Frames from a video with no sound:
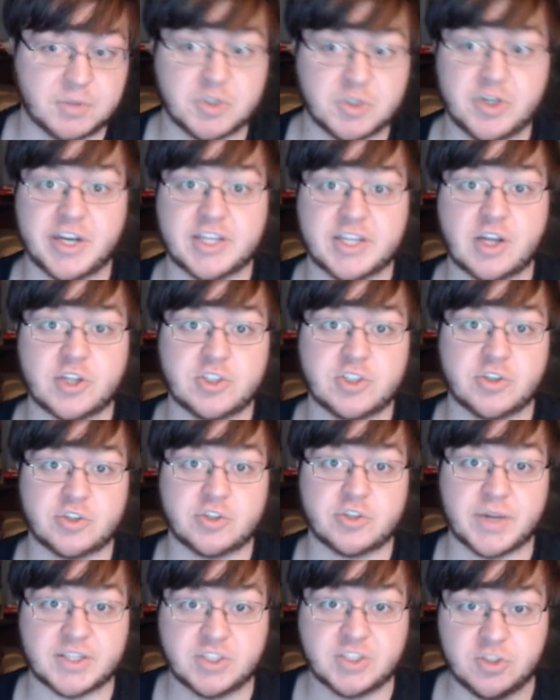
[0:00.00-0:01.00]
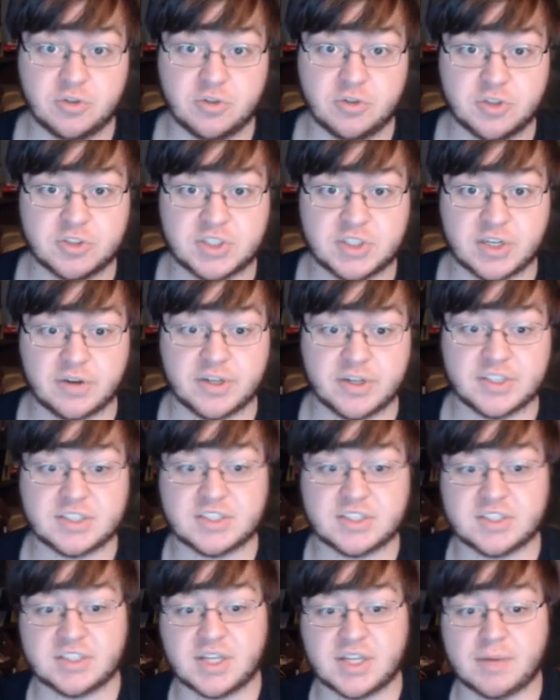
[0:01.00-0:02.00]
but you can also expect two new
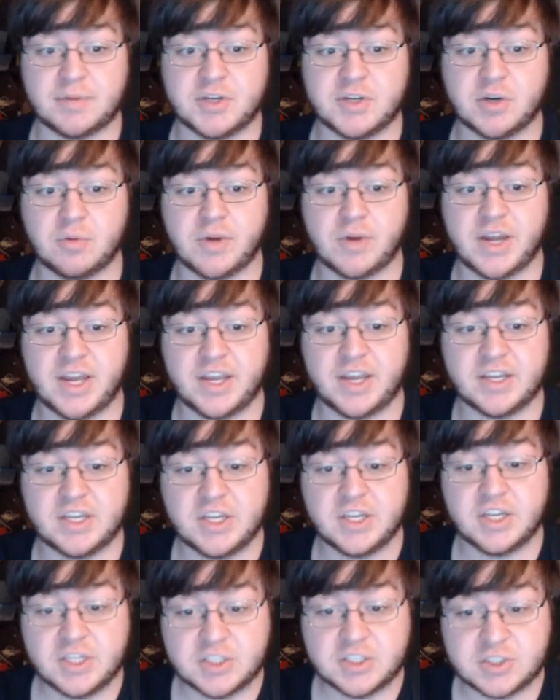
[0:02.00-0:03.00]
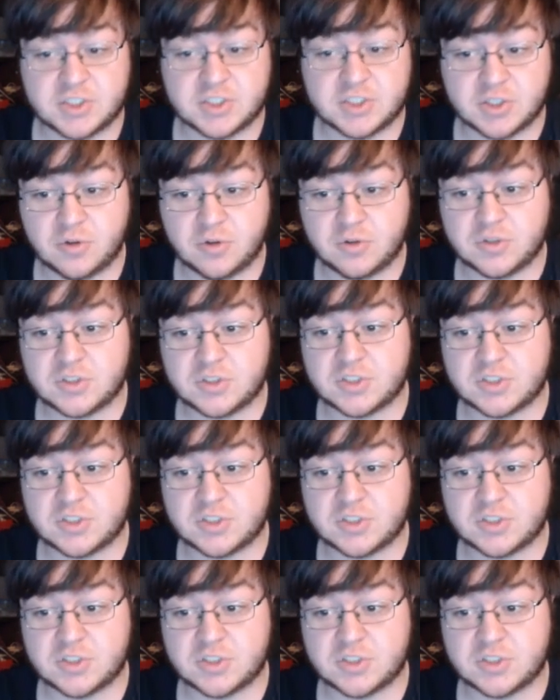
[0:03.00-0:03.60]
series coming your way soon.